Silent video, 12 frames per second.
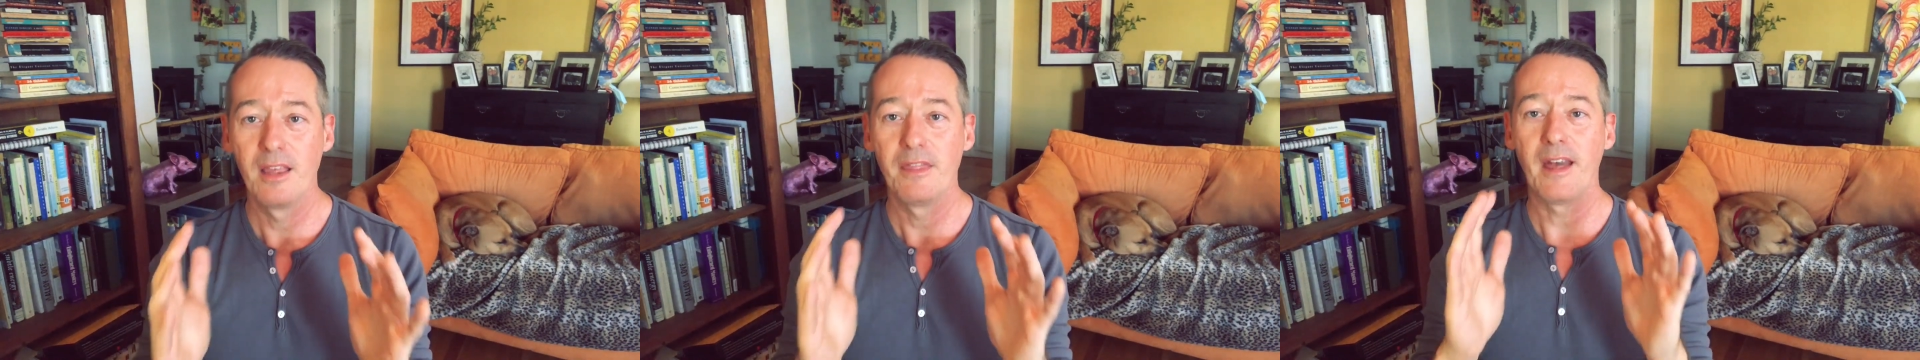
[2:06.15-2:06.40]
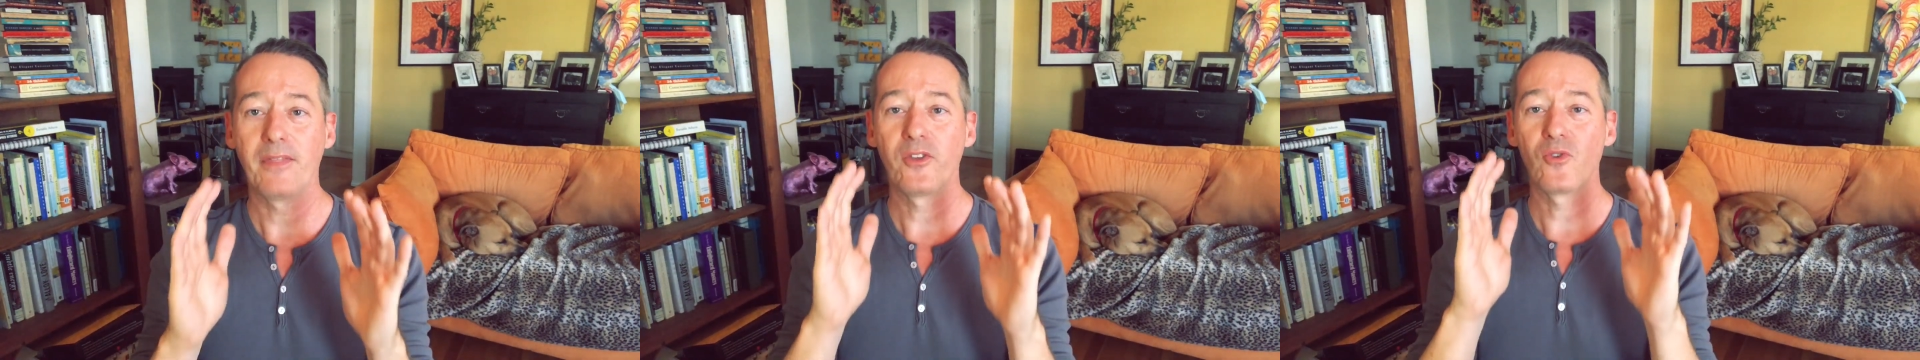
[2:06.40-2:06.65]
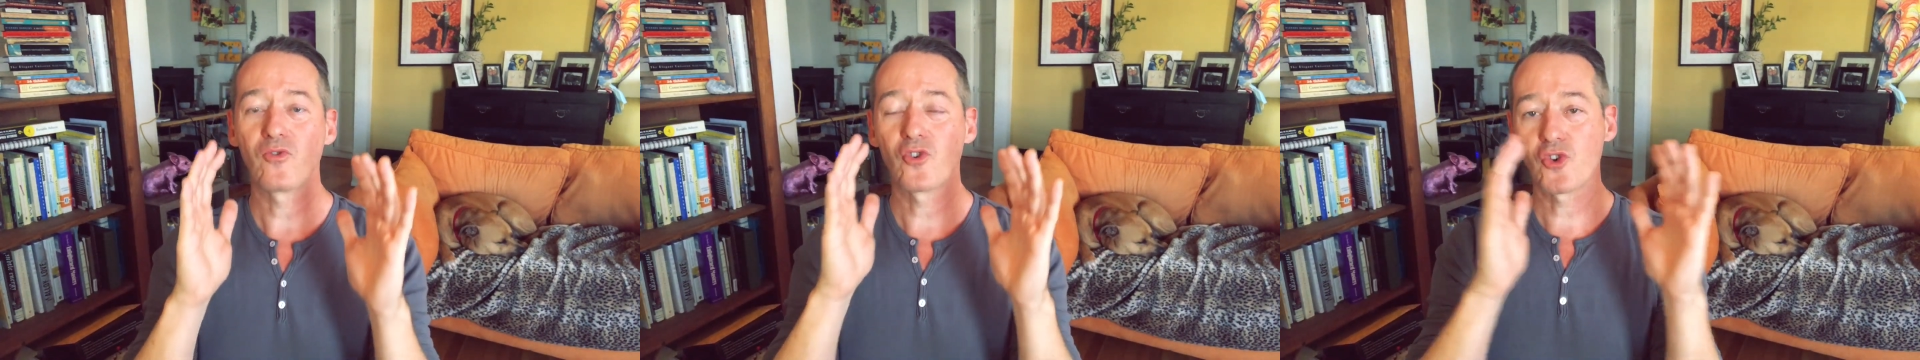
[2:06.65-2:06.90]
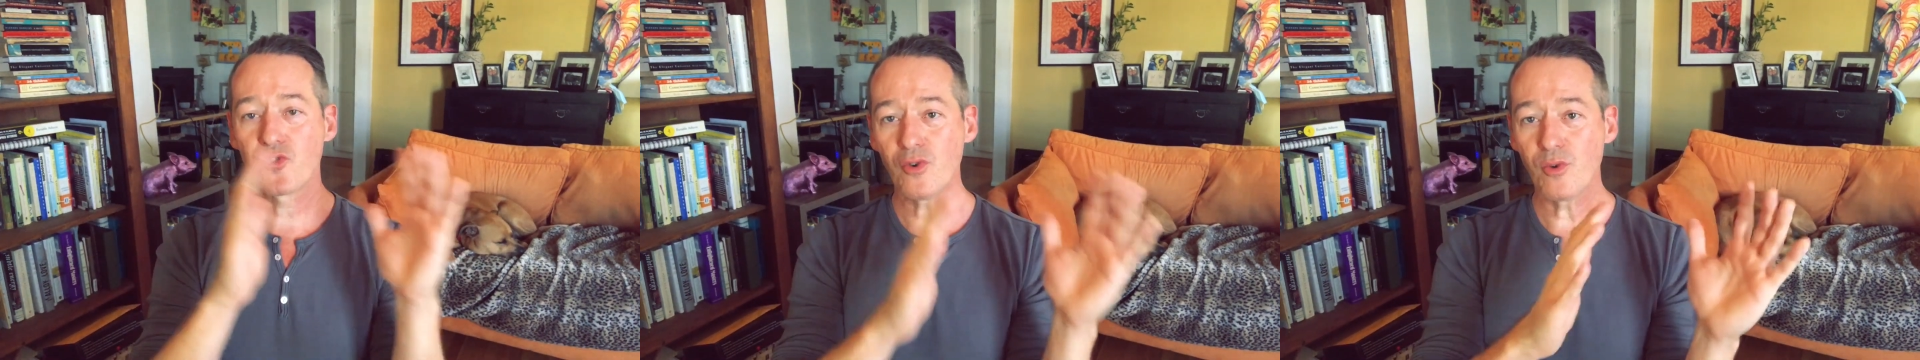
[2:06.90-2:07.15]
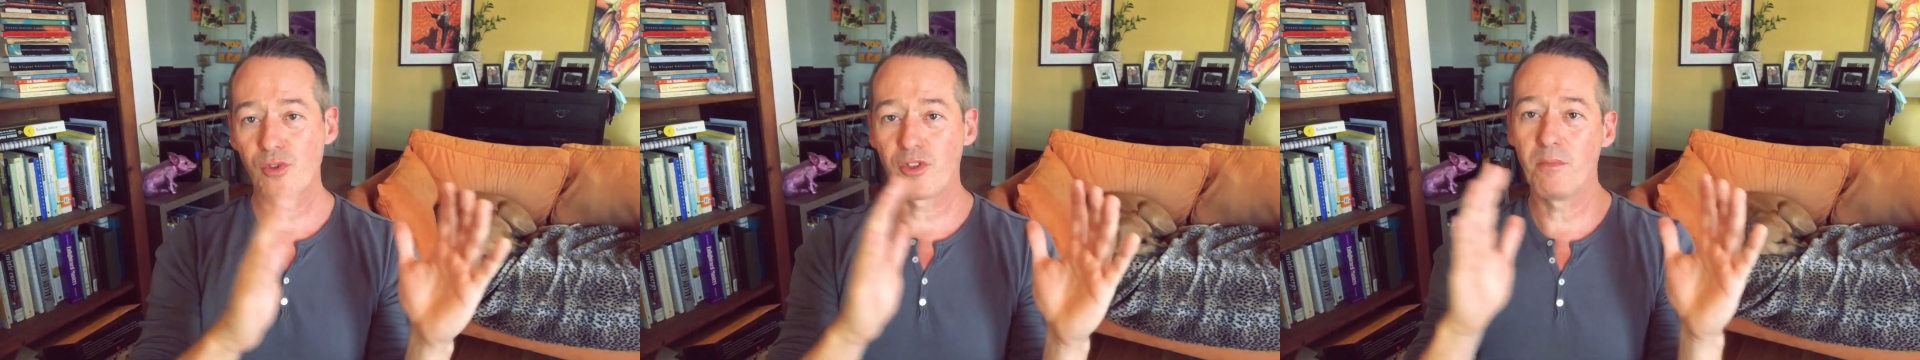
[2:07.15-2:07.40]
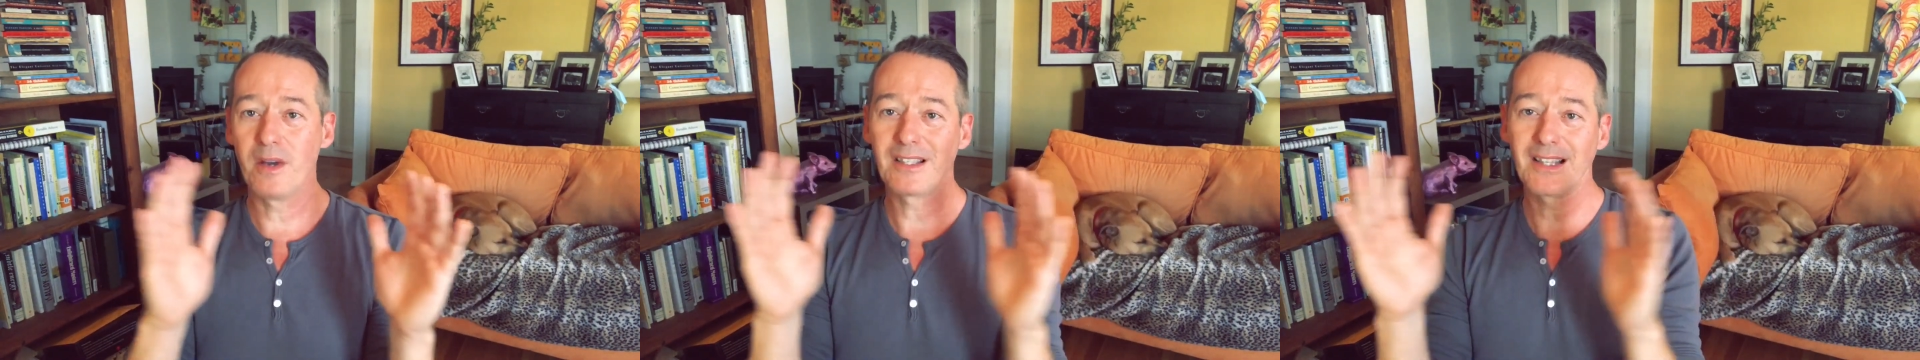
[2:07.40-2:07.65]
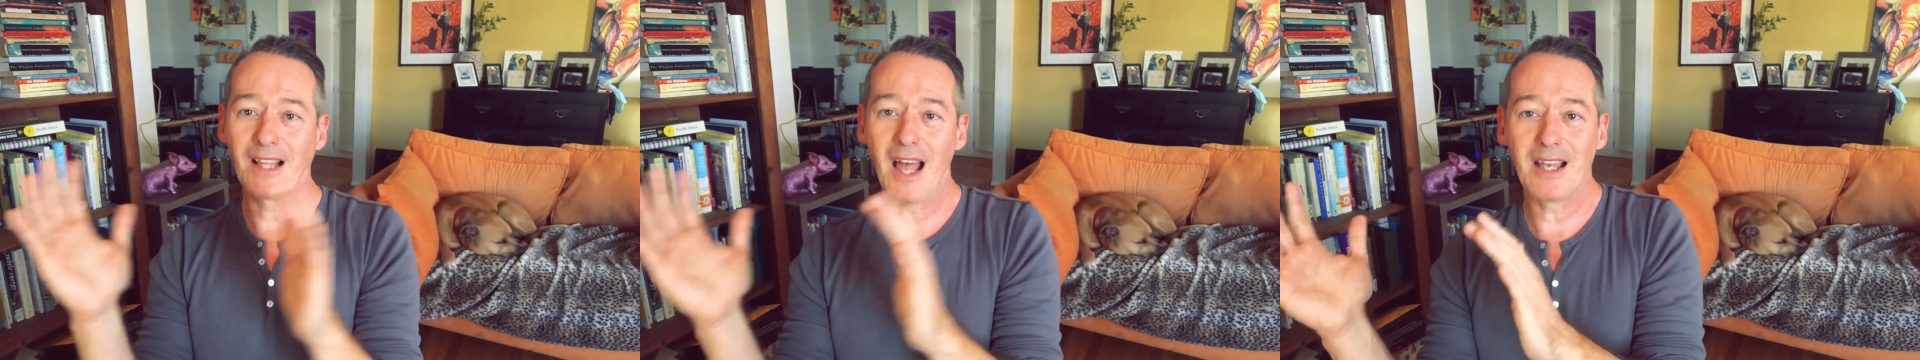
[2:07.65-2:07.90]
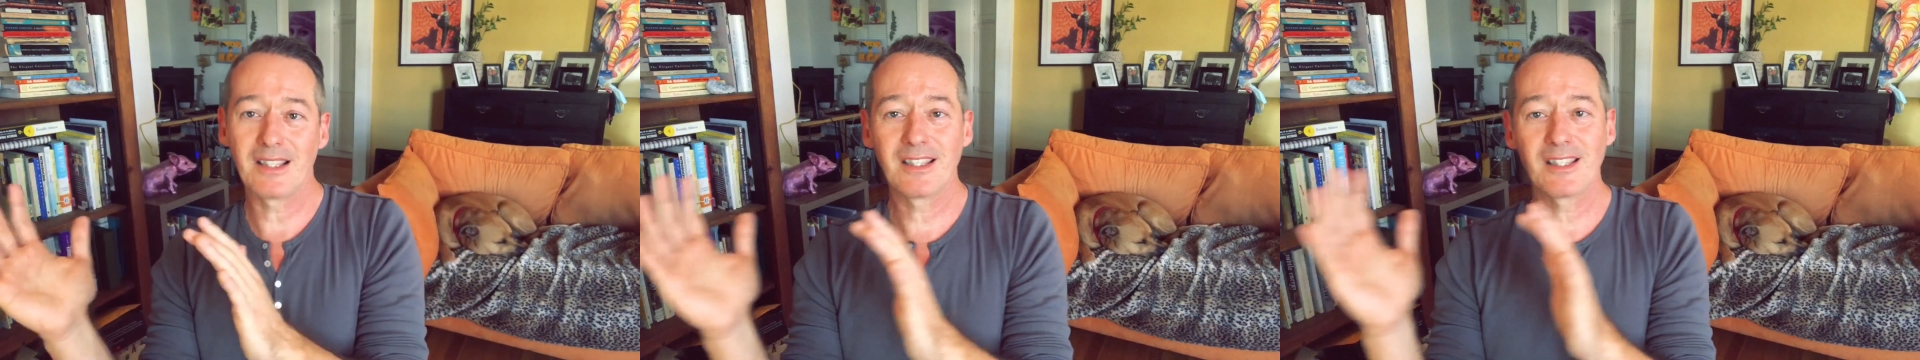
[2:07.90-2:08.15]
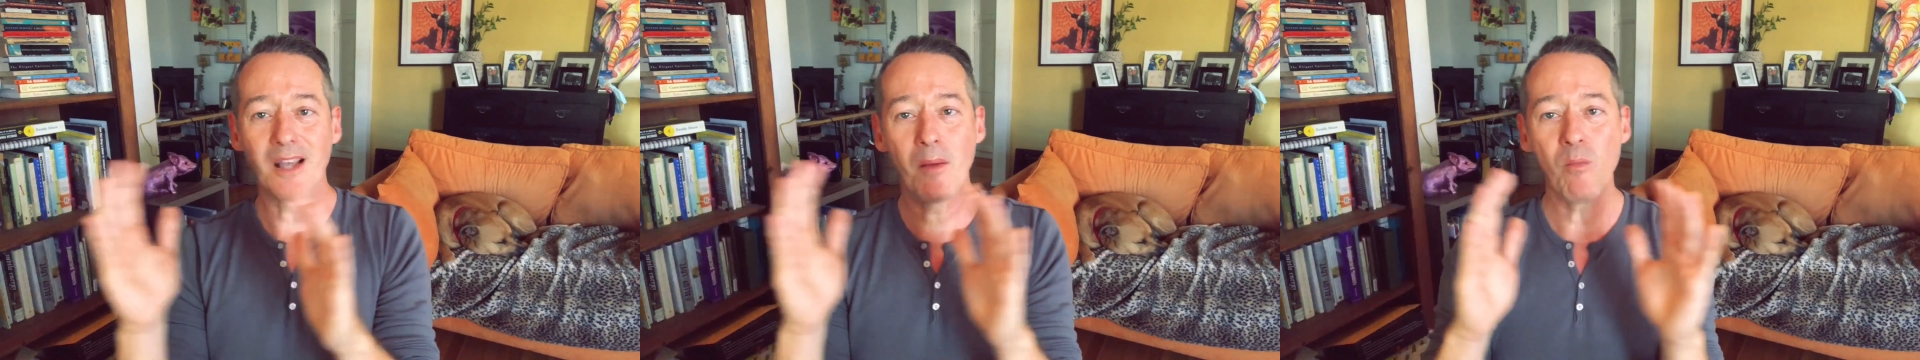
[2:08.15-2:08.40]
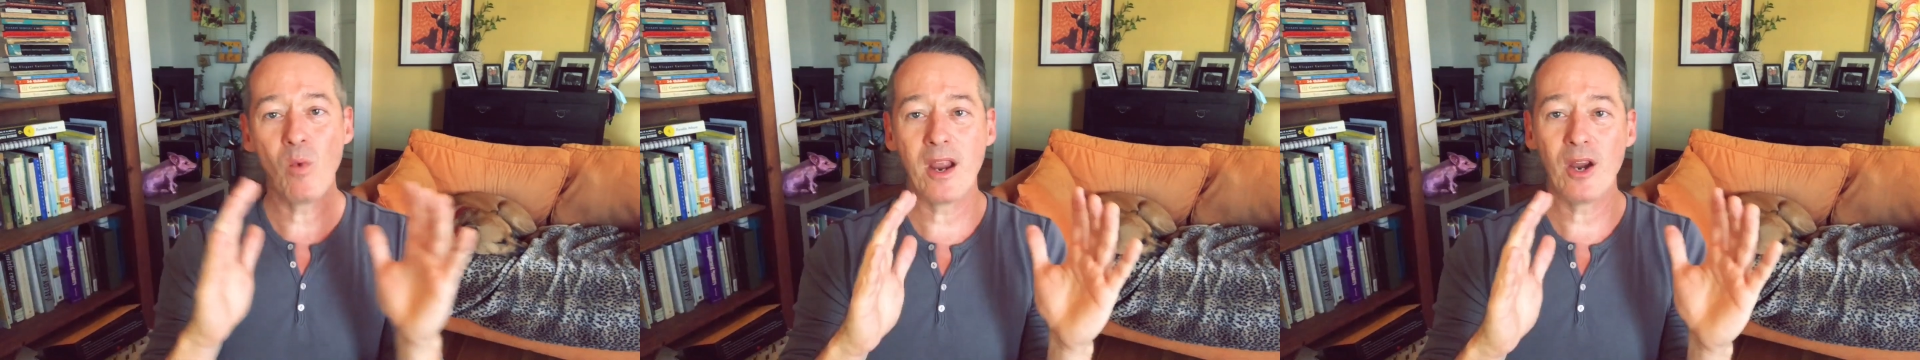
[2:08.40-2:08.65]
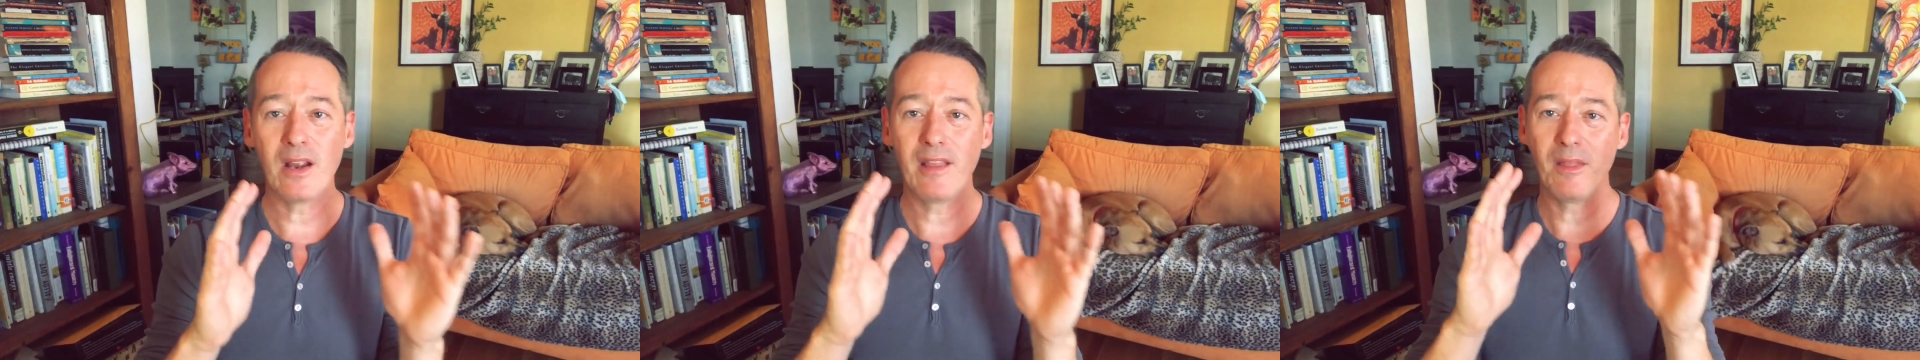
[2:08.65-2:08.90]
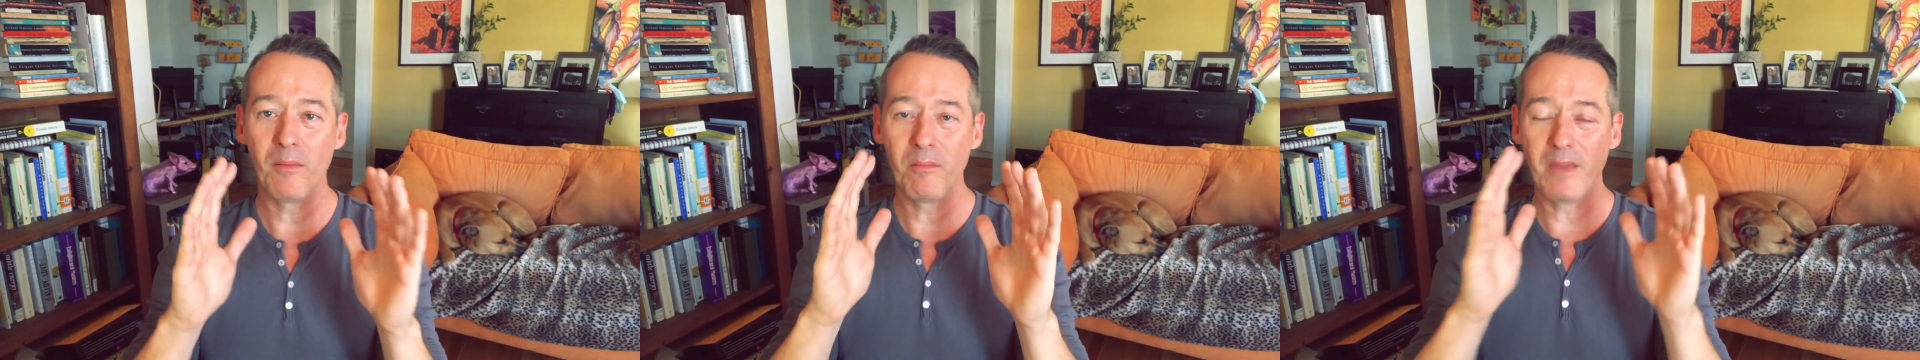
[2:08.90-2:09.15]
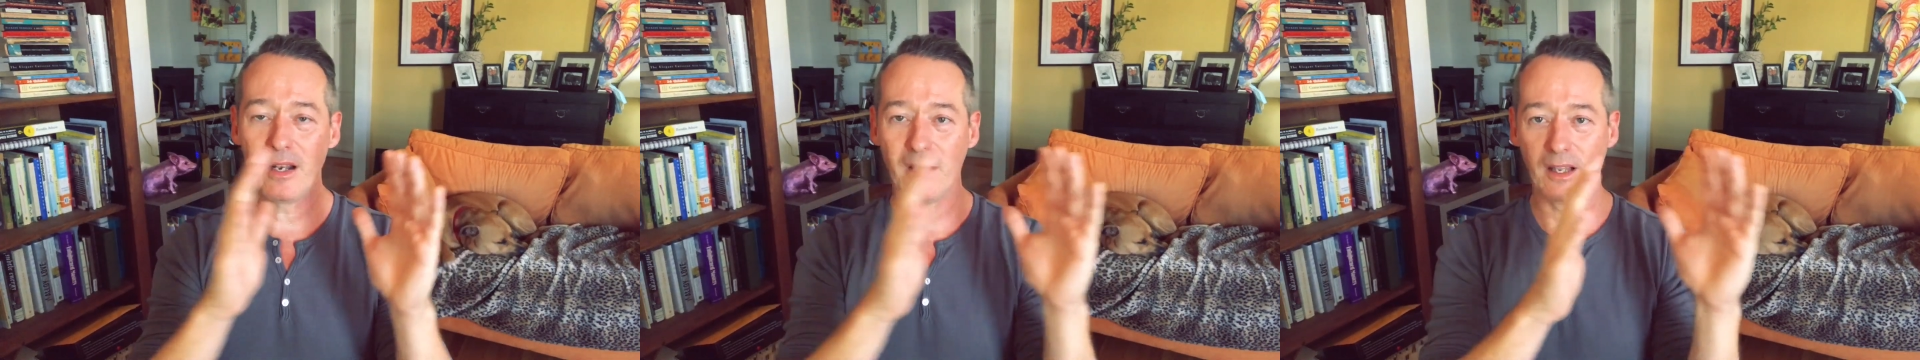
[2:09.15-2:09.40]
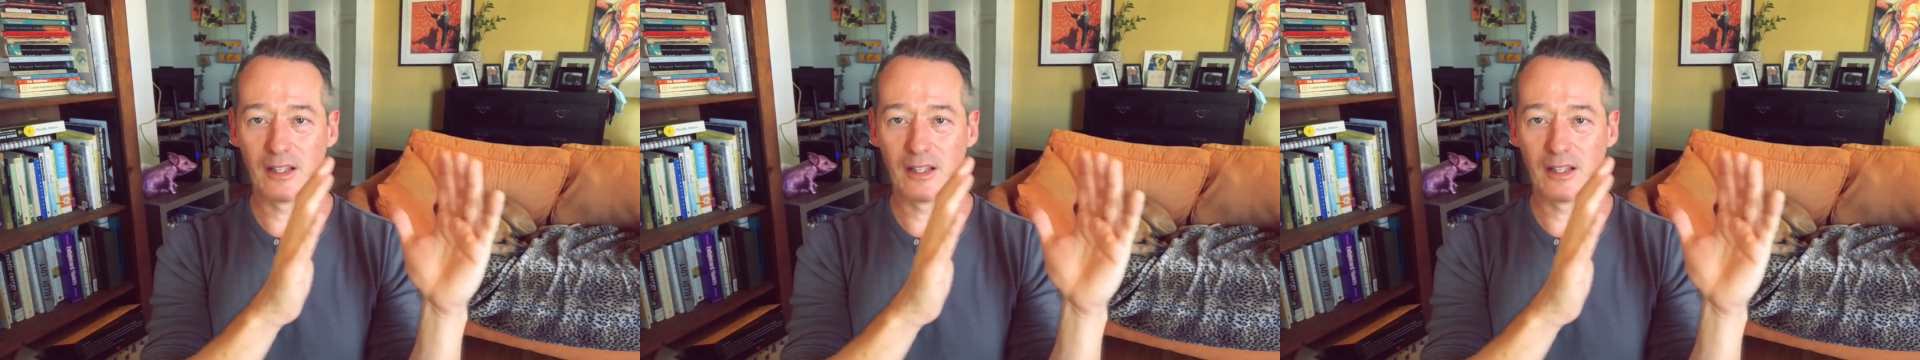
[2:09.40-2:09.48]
that the truth must lie somewhere in the middle.